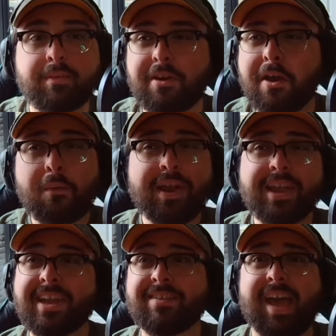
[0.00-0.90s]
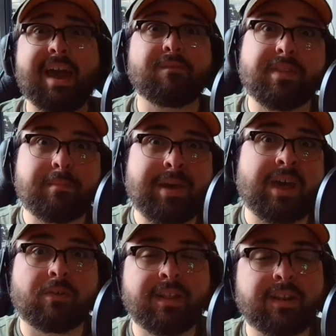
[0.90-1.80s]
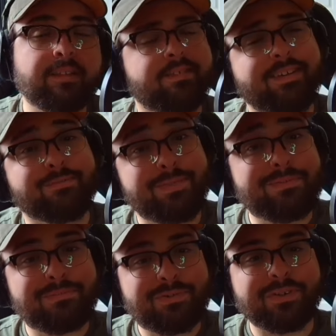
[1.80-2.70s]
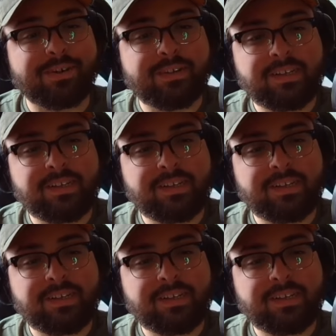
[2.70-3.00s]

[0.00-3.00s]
knowing is half the battle. And in this case, maybe more.